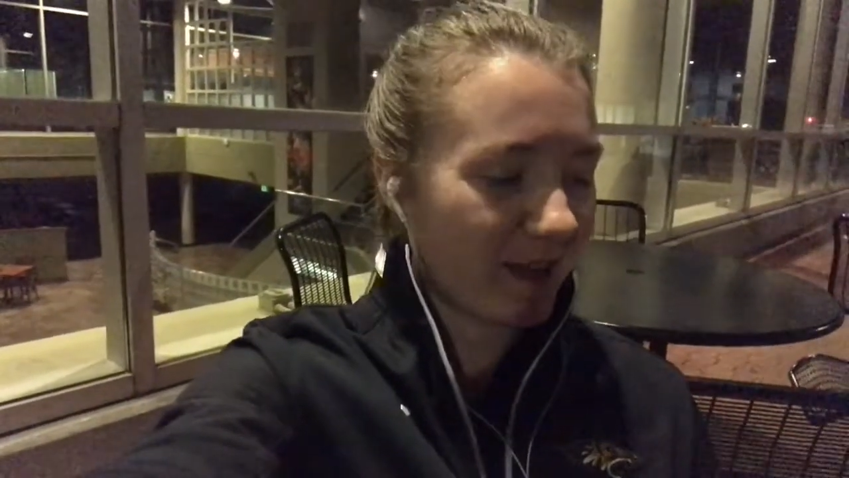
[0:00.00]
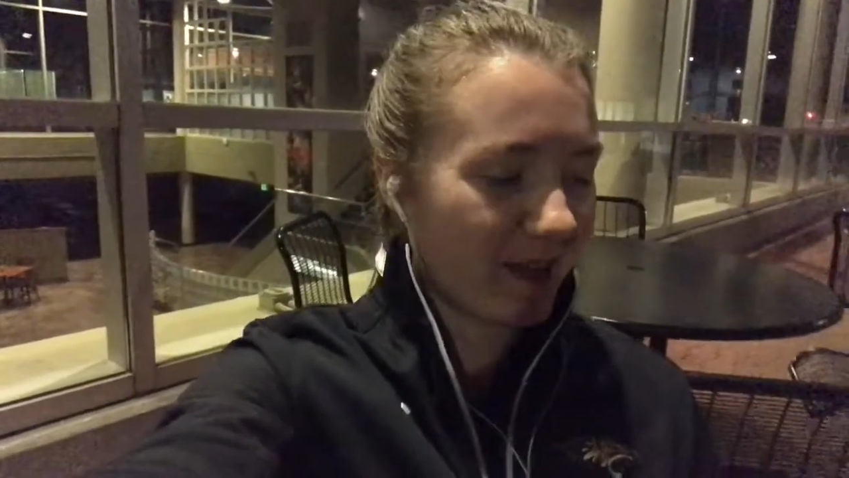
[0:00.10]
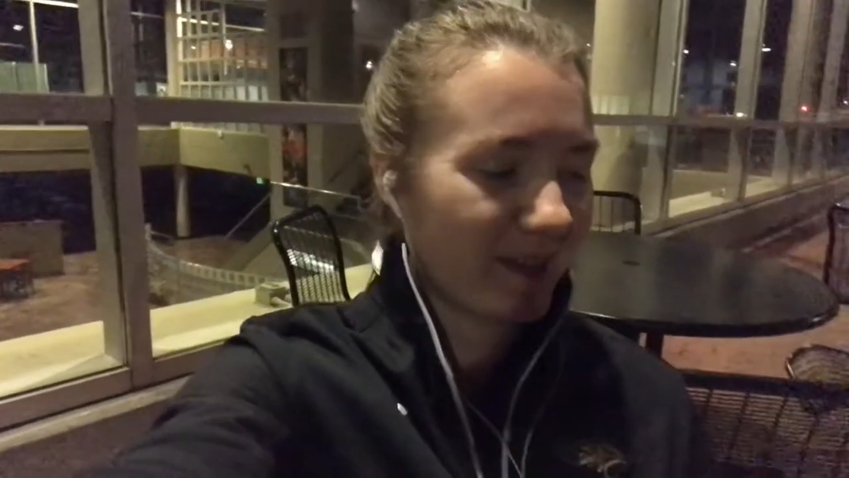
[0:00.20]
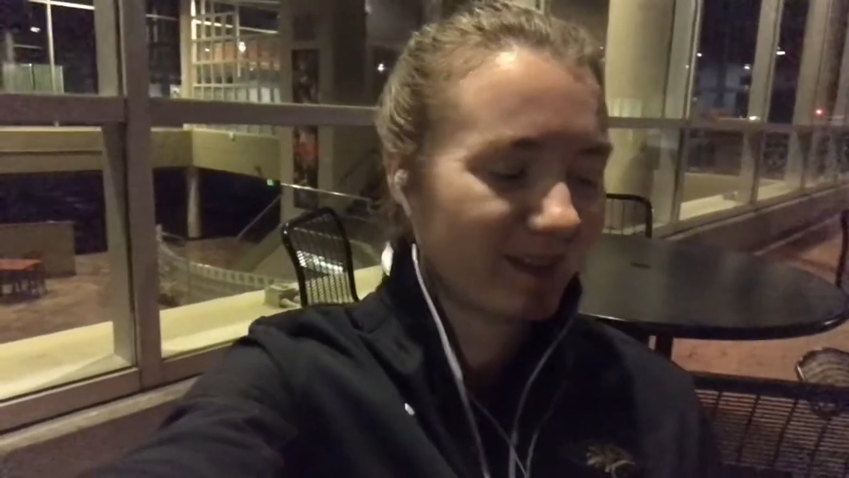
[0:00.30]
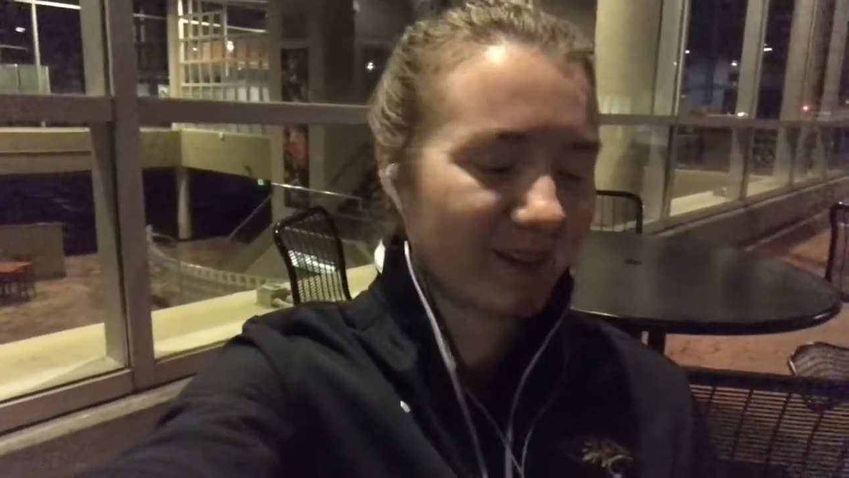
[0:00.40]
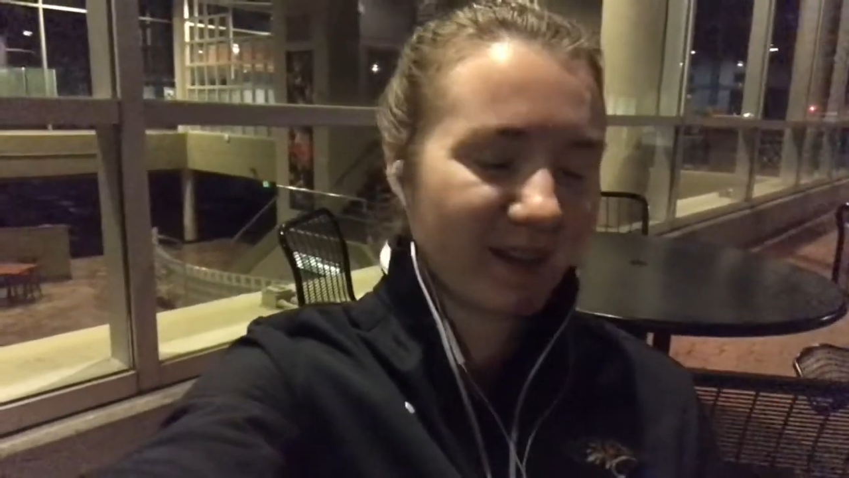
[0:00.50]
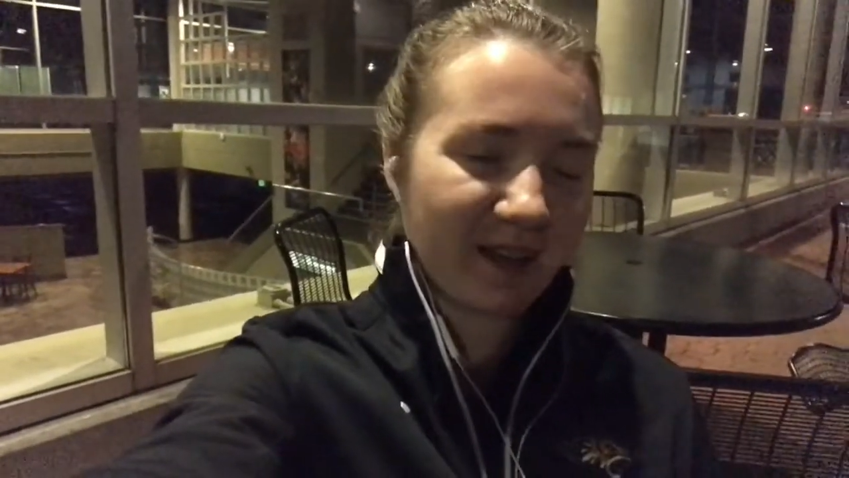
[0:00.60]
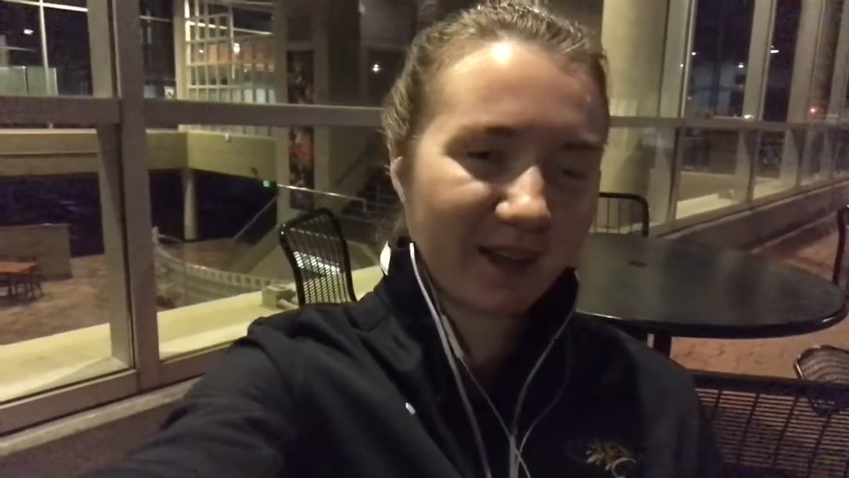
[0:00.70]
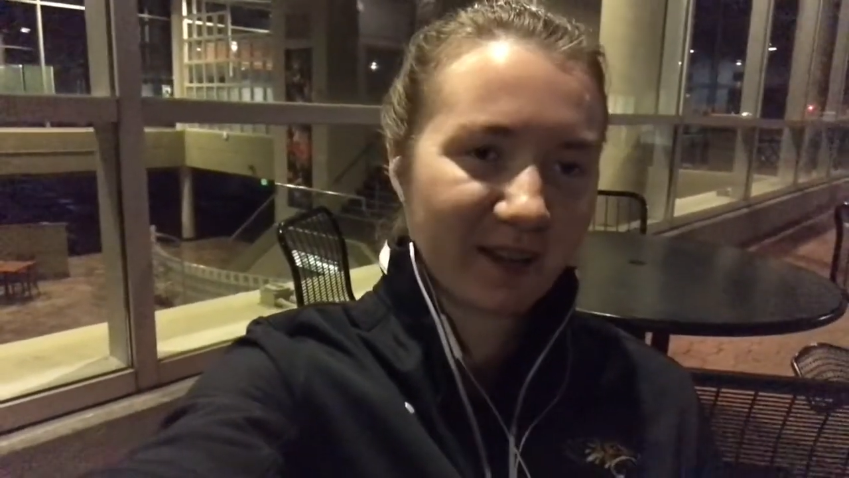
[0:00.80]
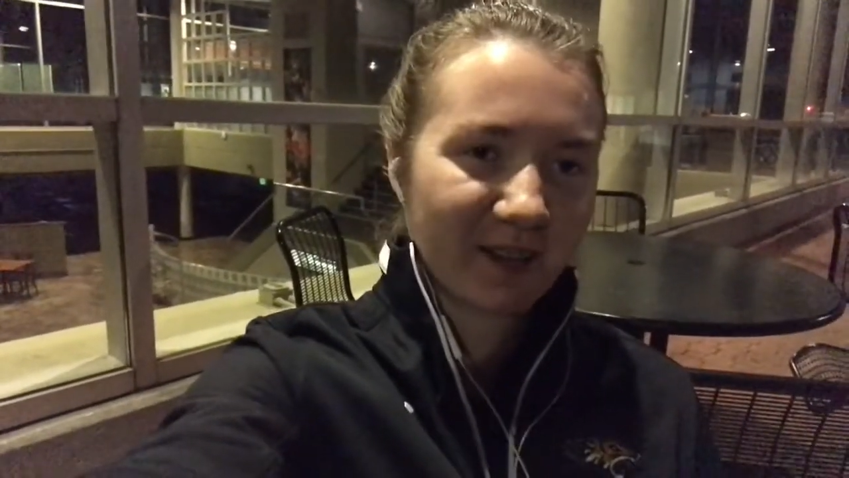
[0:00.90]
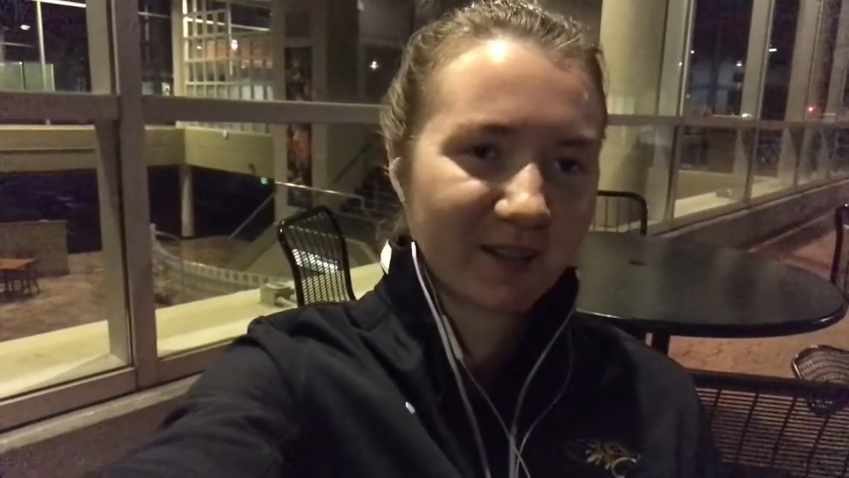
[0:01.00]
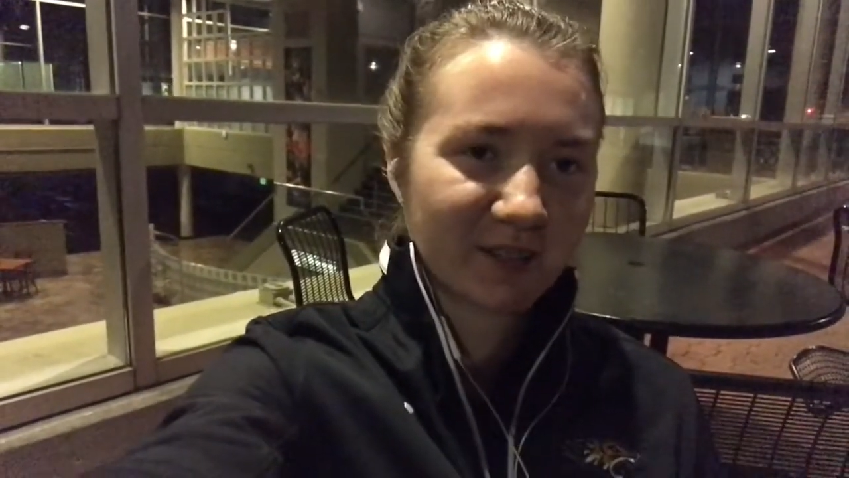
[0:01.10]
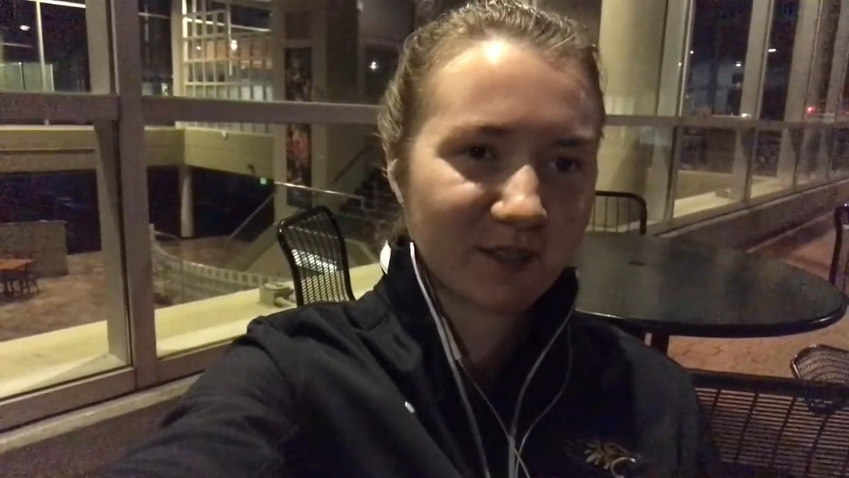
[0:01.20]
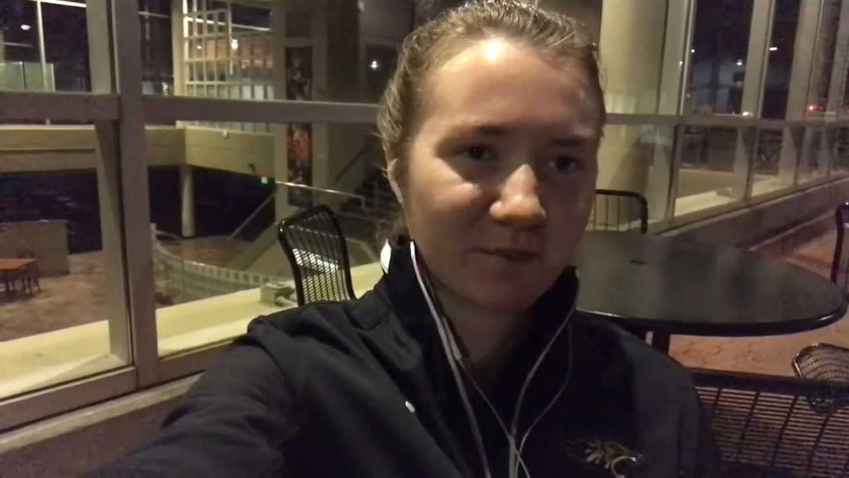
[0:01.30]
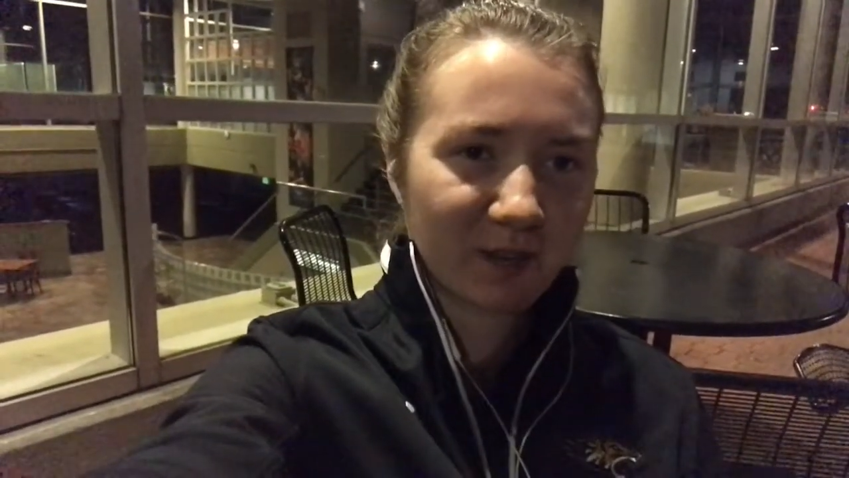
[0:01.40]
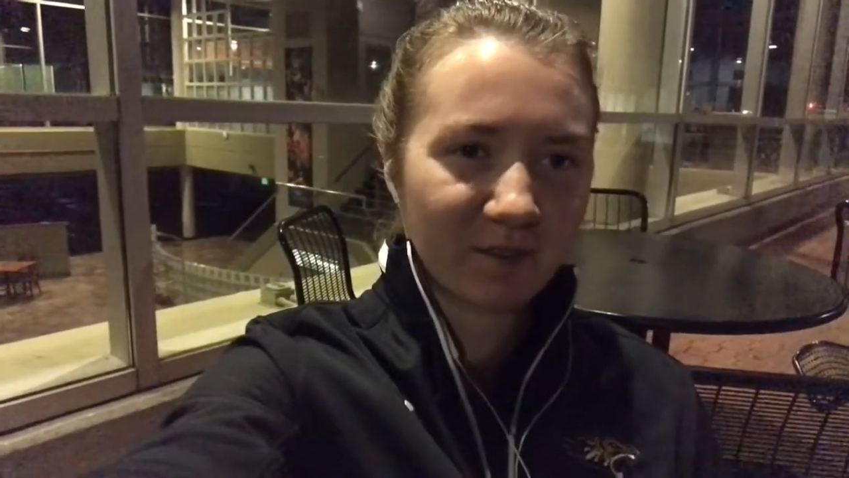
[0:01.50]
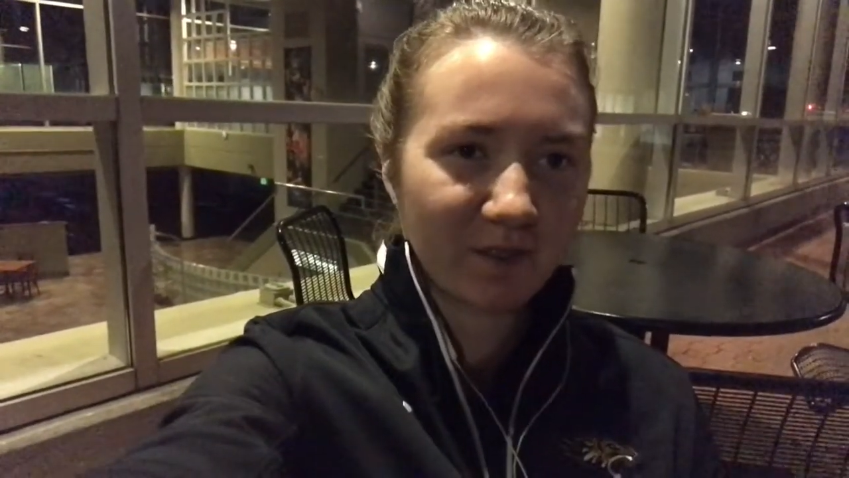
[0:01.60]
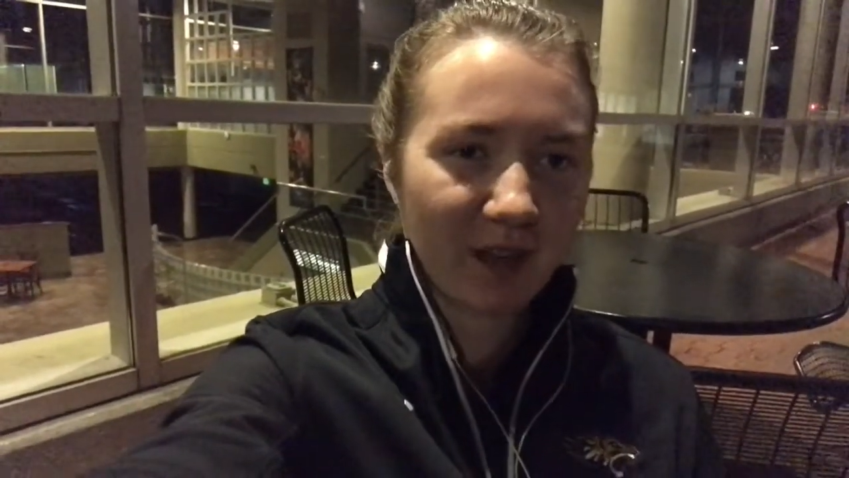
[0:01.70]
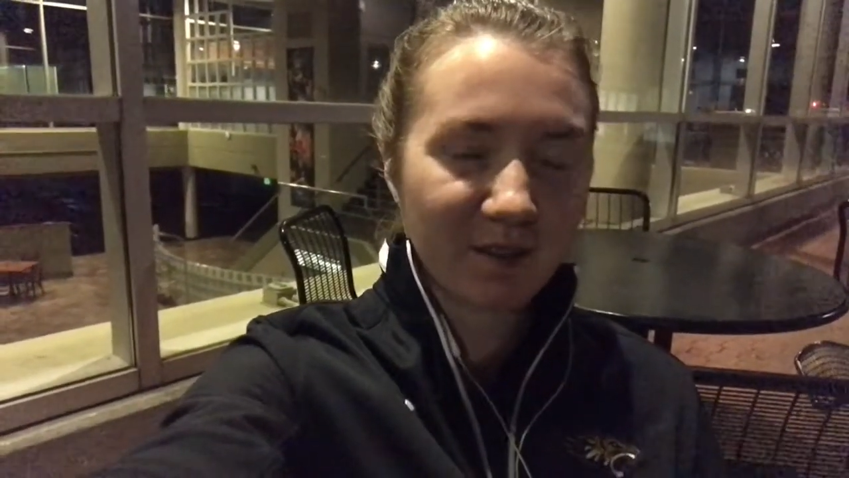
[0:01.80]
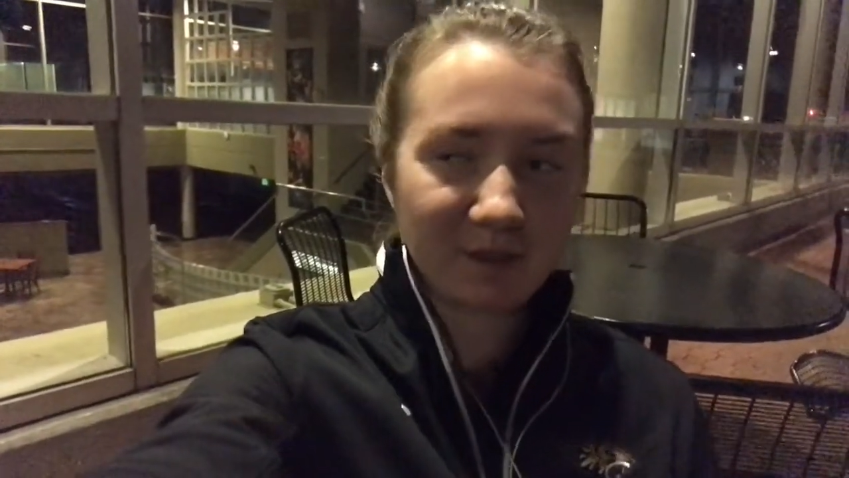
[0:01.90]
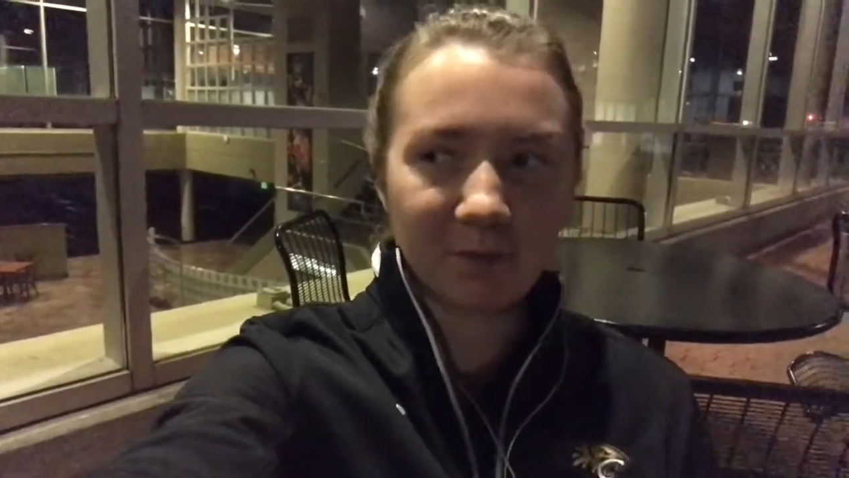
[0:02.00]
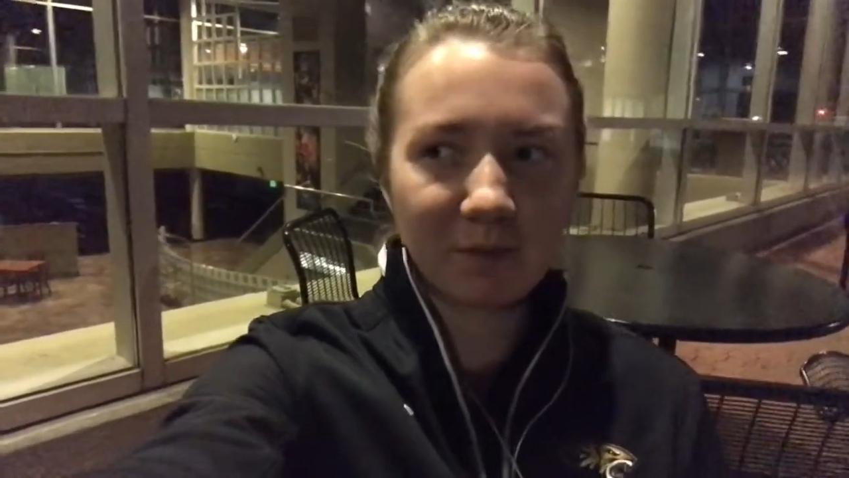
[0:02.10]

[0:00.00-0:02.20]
and yeah, I got addicted pretty fast.